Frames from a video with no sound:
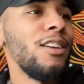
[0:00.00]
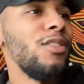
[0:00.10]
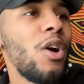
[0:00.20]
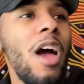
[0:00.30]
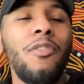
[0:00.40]

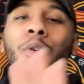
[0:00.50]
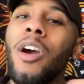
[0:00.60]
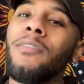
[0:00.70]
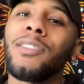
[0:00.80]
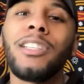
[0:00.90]
having a whole
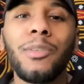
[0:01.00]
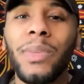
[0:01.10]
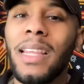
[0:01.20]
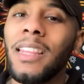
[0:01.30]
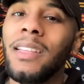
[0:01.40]
conversation
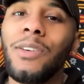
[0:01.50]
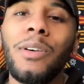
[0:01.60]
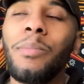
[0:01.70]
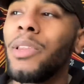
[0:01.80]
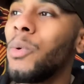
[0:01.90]
with the
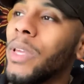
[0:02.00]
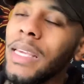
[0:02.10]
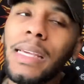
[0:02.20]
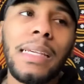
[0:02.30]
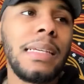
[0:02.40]
little
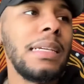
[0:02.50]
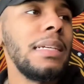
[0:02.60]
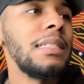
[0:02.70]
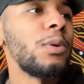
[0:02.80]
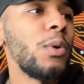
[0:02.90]

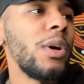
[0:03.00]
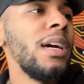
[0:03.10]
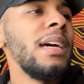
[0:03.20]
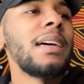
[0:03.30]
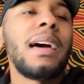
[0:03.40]
employees or
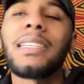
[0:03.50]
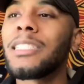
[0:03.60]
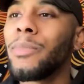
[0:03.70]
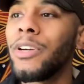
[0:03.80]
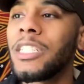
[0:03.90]

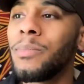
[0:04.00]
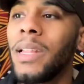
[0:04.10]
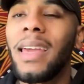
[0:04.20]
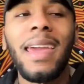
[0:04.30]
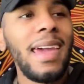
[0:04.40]
customers. Just be
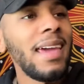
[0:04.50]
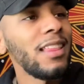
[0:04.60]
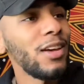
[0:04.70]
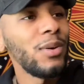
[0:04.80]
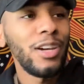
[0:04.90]
like, hey,
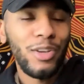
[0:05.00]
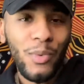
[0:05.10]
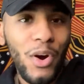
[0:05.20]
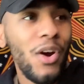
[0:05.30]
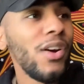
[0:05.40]
hello, here
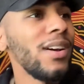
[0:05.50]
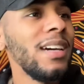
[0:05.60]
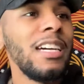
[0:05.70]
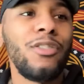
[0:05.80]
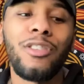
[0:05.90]
you are,
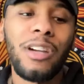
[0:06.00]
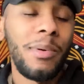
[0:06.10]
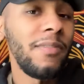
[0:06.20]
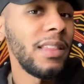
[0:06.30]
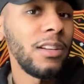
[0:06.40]
or drop
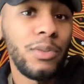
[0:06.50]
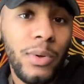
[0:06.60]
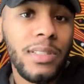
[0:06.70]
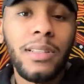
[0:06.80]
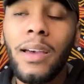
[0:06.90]
it off at their
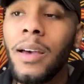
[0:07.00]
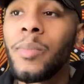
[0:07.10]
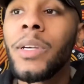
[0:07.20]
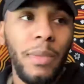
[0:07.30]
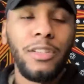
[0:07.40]

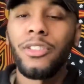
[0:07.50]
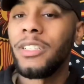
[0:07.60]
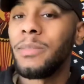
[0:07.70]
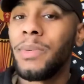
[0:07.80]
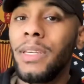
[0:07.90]
doorstep. Make sure you're
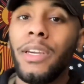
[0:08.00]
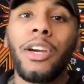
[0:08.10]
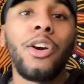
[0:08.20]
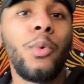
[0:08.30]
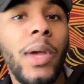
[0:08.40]
just
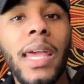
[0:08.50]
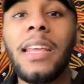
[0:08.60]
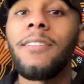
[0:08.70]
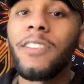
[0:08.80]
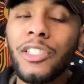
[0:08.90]
being quick and
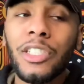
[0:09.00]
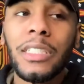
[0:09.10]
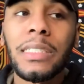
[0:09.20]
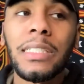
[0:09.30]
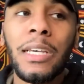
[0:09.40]

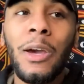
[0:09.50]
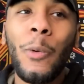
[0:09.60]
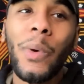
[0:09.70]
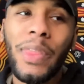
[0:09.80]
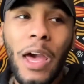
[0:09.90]
efficient
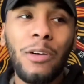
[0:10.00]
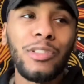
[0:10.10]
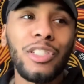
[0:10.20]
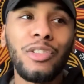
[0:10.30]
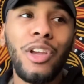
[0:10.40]
without
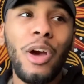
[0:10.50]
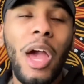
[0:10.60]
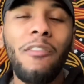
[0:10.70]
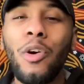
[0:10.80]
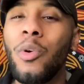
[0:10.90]
just
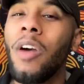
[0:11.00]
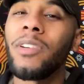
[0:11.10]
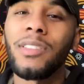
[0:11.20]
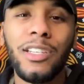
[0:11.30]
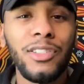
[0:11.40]
having whole
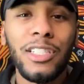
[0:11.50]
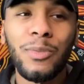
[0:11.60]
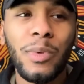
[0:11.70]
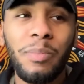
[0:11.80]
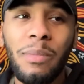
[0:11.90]

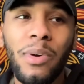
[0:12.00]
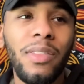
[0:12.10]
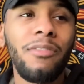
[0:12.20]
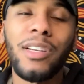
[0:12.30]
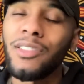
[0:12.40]
conversations with people
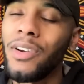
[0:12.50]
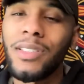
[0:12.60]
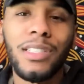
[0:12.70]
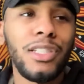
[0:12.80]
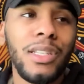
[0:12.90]
at the
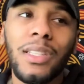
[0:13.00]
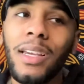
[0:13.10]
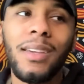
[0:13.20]
restaurants. It's just